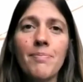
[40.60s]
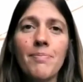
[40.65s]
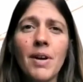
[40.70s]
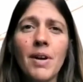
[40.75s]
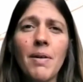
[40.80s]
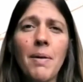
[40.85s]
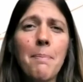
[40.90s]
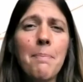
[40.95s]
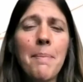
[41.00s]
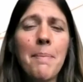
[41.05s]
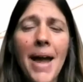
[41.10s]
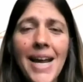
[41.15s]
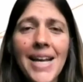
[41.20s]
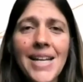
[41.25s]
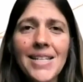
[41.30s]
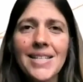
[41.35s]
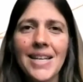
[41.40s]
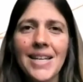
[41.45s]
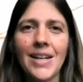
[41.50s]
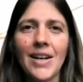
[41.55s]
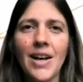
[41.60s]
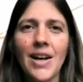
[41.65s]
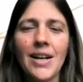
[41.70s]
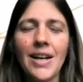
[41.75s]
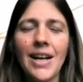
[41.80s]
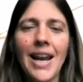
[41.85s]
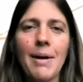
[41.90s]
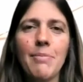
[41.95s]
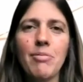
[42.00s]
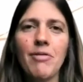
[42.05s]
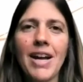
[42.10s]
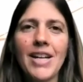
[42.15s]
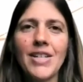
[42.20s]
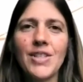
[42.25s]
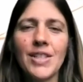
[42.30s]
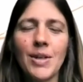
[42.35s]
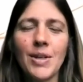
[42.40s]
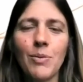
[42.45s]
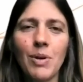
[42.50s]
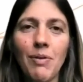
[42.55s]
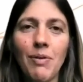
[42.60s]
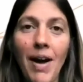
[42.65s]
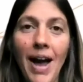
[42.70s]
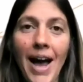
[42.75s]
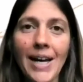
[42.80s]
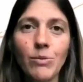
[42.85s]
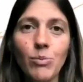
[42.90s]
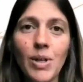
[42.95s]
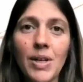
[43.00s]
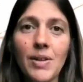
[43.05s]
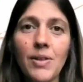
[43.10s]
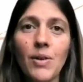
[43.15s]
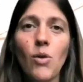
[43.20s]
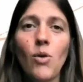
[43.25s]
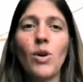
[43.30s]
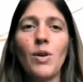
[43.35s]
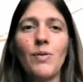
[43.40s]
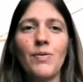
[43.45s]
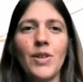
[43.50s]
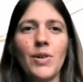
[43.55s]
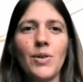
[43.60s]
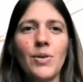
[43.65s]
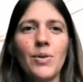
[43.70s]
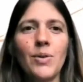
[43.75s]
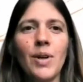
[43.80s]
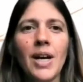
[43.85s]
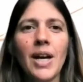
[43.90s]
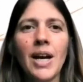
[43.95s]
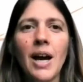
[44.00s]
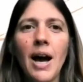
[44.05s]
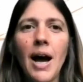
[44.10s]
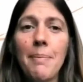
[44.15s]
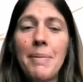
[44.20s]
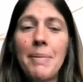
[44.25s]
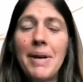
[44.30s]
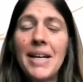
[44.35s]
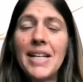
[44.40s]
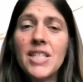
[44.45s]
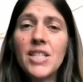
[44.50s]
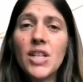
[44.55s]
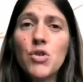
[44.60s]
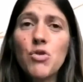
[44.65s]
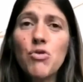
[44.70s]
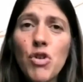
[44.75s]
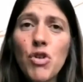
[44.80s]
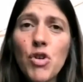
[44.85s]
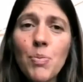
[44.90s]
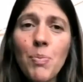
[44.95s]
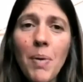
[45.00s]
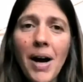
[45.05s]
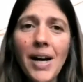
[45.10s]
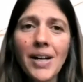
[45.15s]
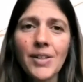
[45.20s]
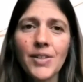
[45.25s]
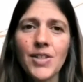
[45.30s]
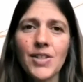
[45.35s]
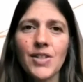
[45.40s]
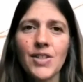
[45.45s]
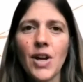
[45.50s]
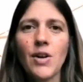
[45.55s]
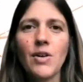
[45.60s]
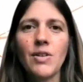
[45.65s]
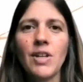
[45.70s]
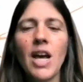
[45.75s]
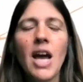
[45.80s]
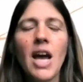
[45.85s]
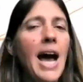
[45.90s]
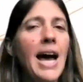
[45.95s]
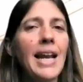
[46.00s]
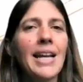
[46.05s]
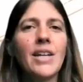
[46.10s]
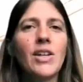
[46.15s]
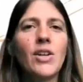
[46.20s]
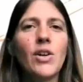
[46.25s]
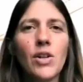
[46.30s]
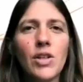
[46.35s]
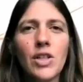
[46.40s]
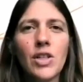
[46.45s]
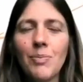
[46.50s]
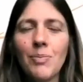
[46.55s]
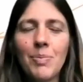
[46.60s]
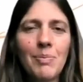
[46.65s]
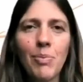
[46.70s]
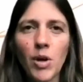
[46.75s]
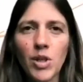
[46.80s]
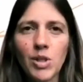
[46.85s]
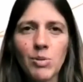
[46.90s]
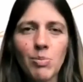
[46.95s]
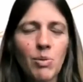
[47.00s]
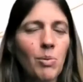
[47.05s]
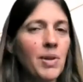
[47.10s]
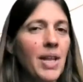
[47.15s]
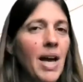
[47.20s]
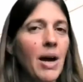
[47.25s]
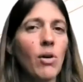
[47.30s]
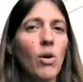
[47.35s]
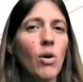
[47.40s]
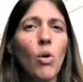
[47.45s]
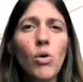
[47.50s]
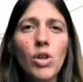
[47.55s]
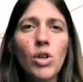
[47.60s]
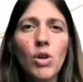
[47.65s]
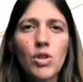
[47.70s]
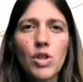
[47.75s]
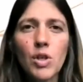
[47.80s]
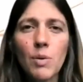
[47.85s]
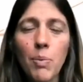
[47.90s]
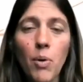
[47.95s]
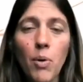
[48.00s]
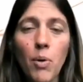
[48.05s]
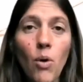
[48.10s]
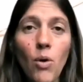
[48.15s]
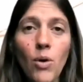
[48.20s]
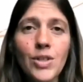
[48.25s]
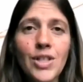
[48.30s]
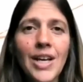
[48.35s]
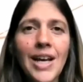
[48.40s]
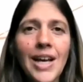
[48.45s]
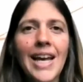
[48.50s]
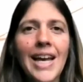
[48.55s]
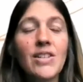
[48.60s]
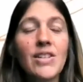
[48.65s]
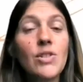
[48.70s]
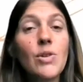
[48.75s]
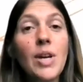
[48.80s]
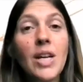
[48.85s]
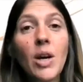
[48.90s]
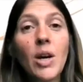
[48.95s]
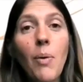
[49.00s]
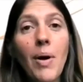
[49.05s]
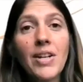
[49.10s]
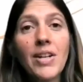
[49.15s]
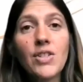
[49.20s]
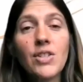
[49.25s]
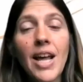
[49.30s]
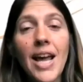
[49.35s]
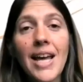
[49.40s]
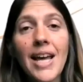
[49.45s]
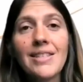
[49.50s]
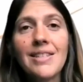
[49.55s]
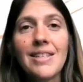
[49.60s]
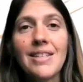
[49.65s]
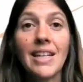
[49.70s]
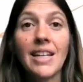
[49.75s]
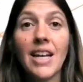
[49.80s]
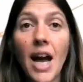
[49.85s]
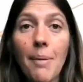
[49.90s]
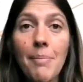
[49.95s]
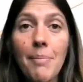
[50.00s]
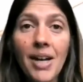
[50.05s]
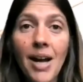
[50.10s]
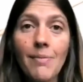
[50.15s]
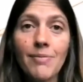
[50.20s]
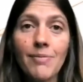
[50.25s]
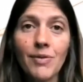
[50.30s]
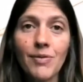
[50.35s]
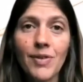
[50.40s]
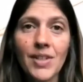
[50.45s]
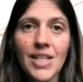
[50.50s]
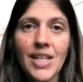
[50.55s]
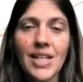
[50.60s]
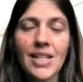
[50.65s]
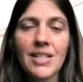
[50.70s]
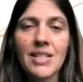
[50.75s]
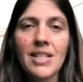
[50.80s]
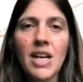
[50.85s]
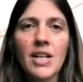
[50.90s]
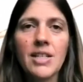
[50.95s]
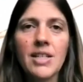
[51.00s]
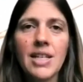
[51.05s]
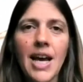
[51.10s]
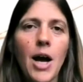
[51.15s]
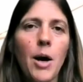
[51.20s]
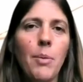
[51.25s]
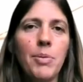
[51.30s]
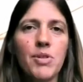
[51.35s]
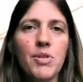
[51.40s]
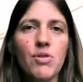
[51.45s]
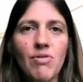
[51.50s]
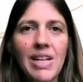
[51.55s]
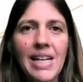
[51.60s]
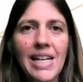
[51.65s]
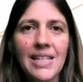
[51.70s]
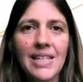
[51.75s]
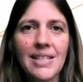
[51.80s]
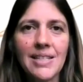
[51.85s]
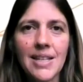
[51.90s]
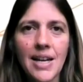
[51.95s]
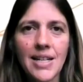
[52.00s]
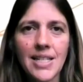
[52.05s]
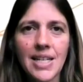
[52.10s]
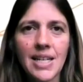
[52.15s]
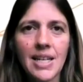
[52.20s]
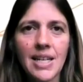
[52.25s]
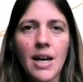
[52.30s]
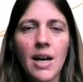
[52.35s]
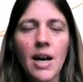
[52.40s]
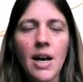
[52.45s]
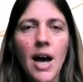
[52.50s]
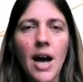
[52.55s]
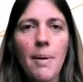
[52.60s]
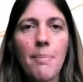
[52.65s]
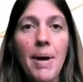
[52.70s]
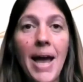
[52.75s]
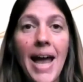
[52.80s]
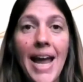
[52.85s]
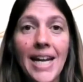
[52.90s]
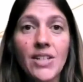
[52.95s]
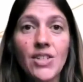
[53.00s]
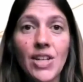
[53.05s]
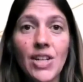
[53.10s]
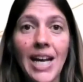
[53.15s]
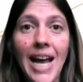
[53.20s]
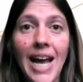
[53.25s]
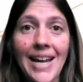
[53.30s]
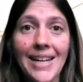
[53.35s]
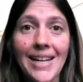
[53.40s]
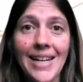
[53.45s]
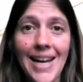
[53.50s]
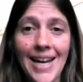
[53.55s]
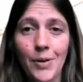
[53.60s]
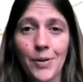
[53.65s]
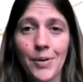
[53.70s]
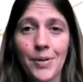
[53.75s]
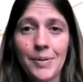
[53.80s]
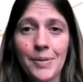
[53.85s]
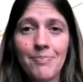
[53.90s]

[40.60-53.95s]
amazing collaboration that we've had with all of you. It's a true milestone, and it couldn't have been possible without all your support in doing questionnaires and in coming up for visits to help us really study ageing and health.